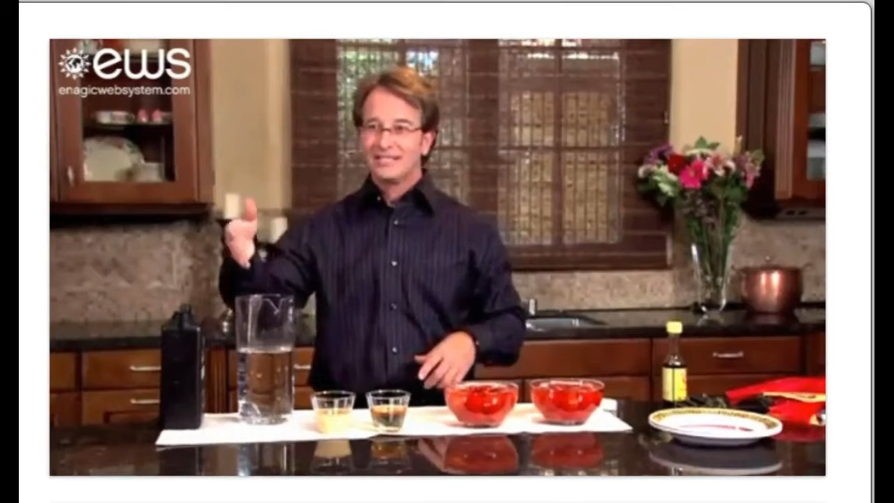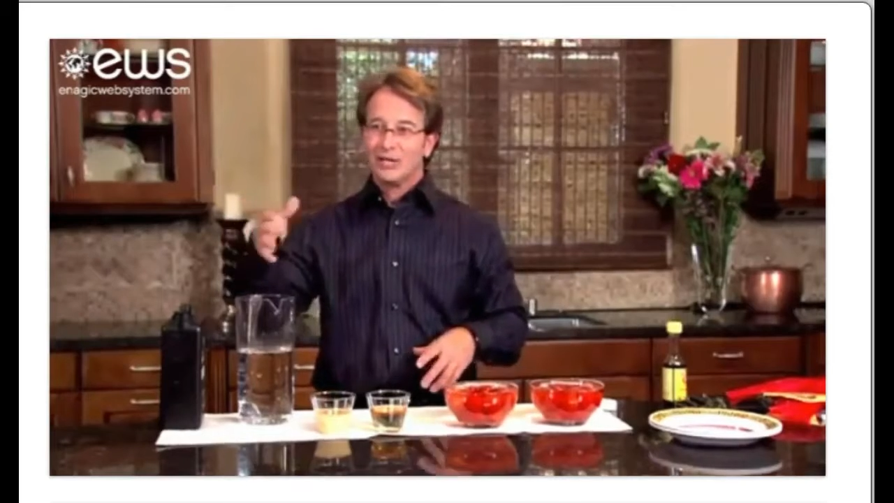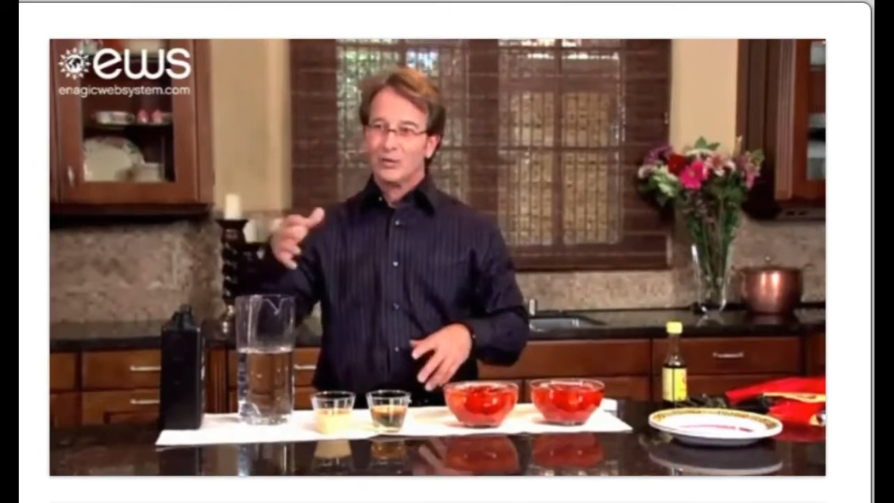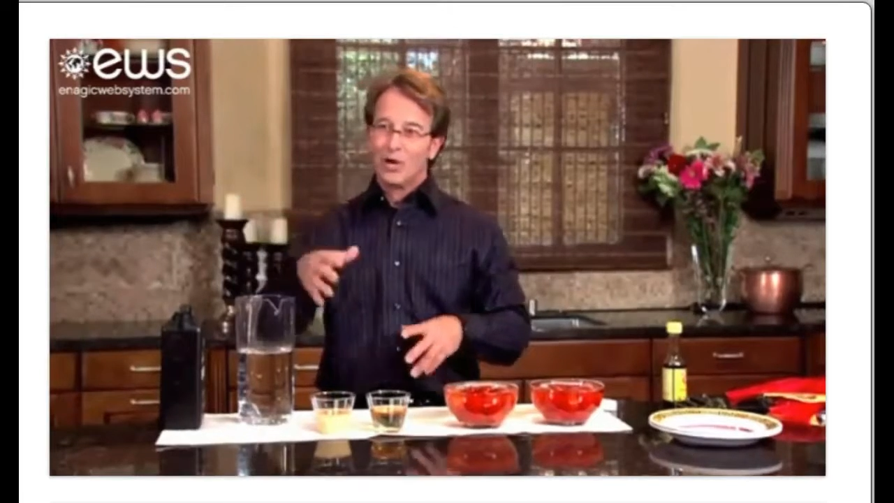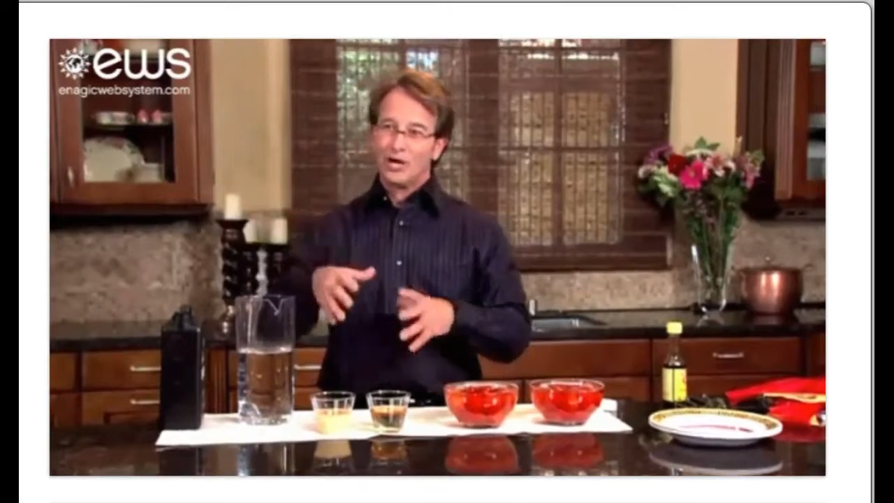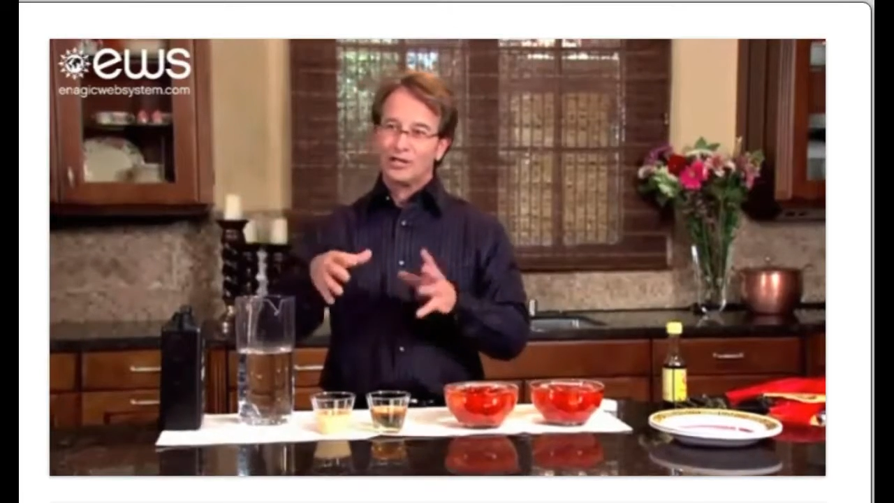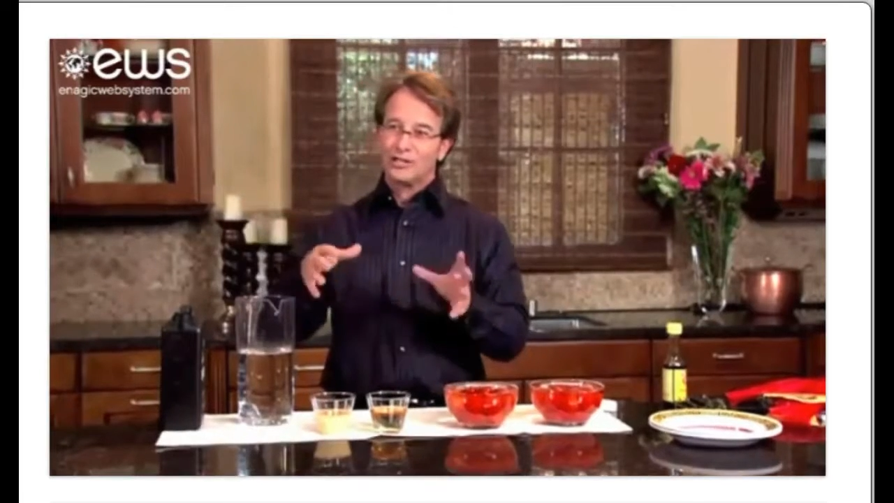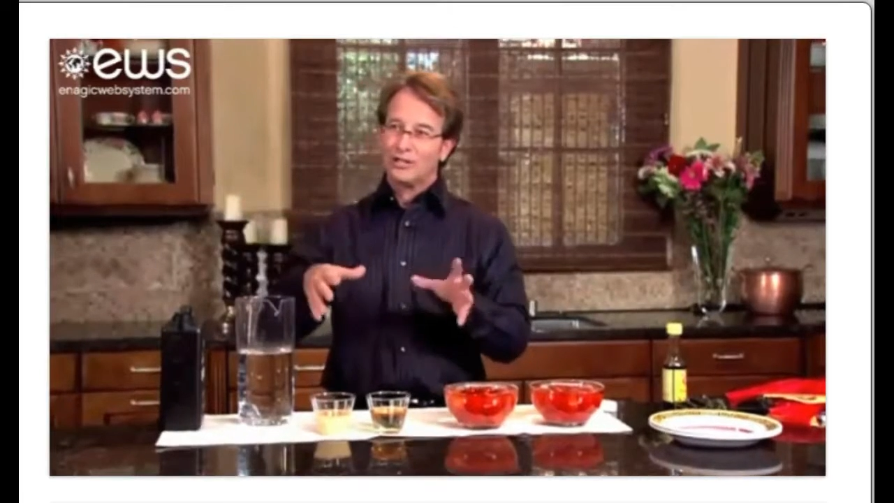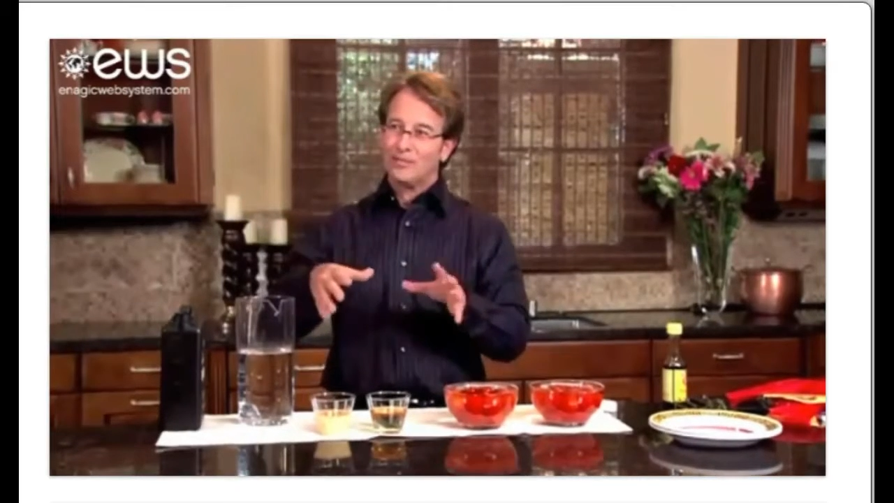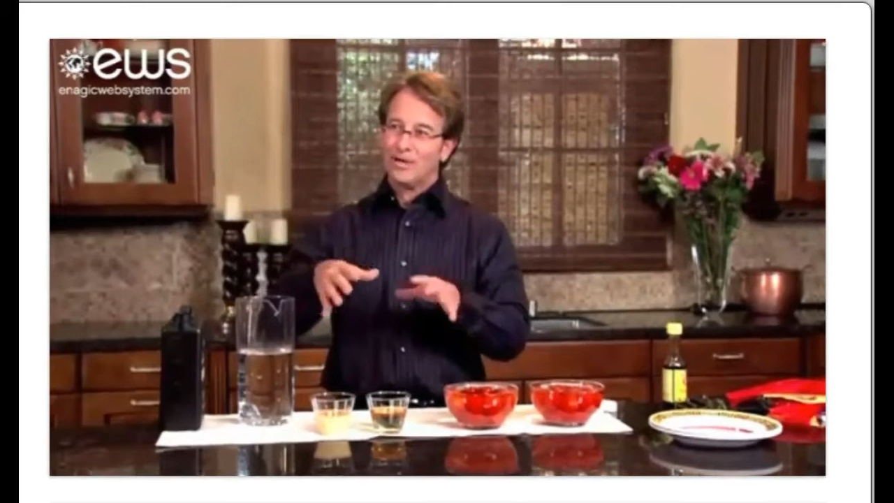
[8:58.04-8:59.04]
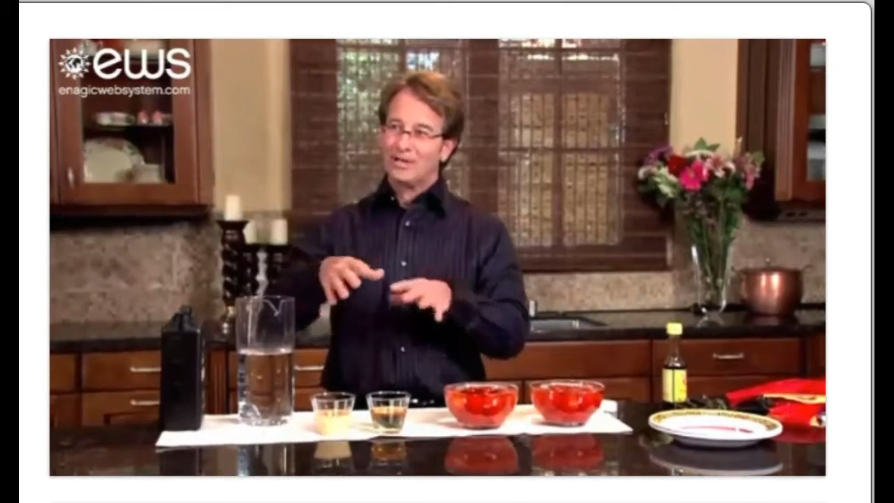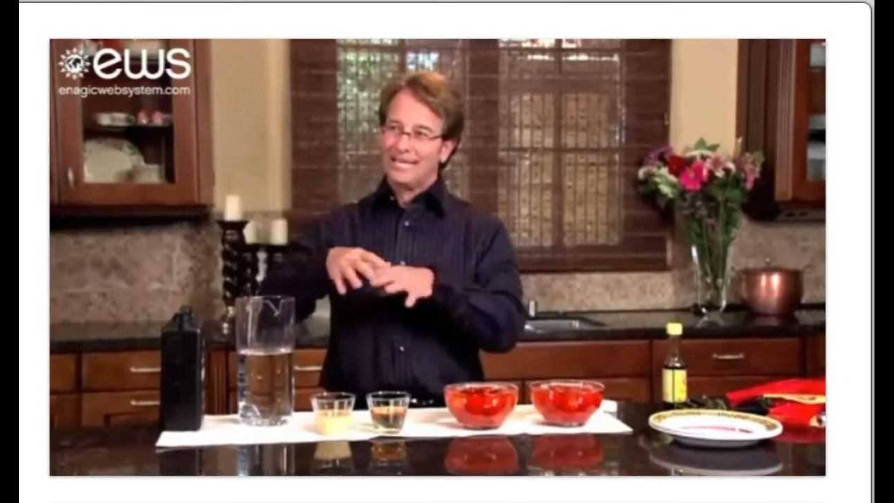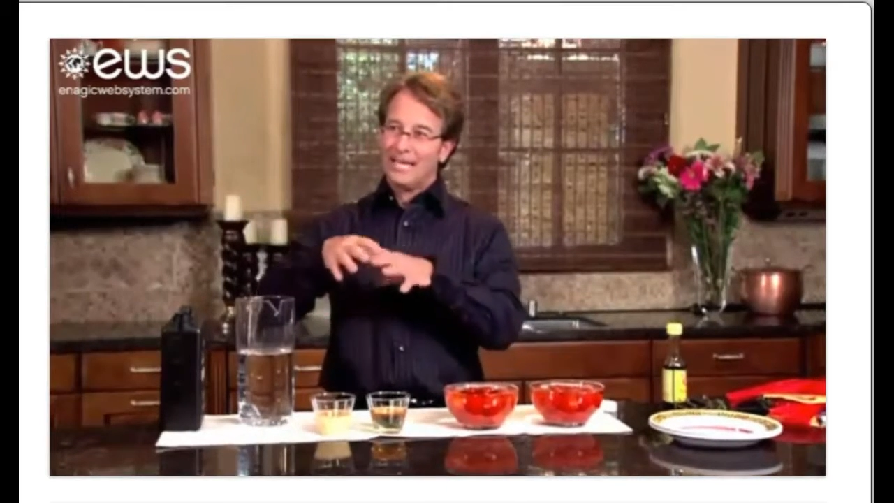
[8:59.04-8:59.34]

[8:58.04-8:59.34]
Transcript: So we're all concerned about the